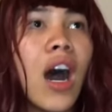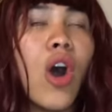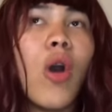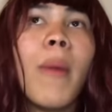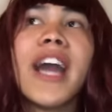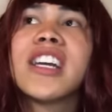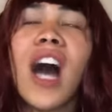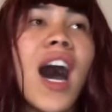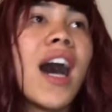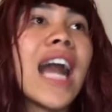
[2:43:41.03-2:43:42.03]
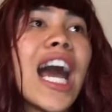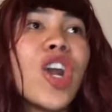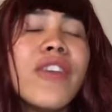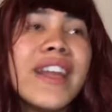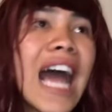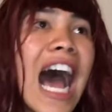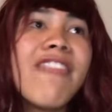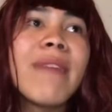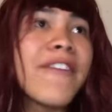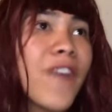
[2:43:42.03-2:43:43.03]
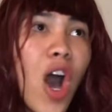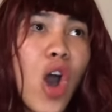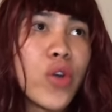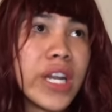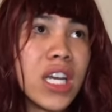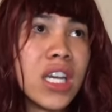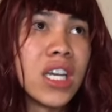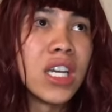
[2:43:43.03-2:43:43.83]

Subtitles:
Oh my god, I don't even have my phone.